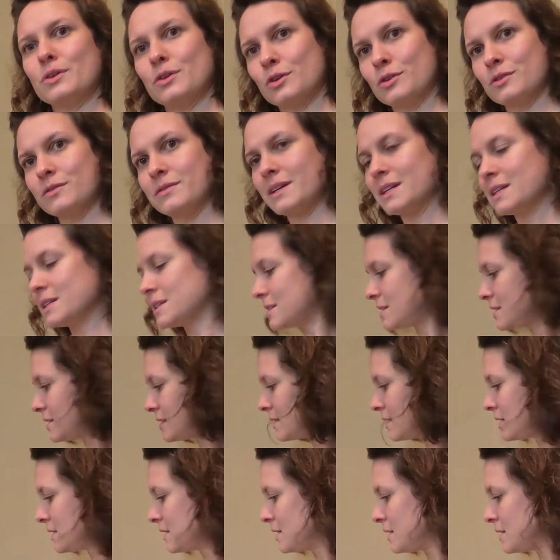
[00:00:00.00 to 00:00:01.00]
nervous?
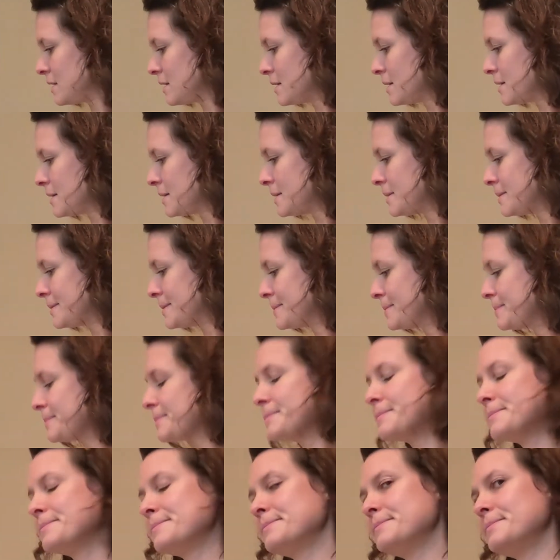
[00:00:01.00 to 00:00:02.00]

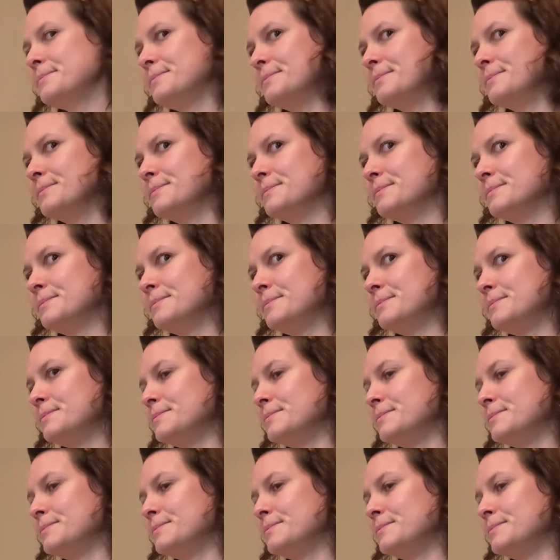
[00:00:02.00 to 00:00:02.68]
Hmm.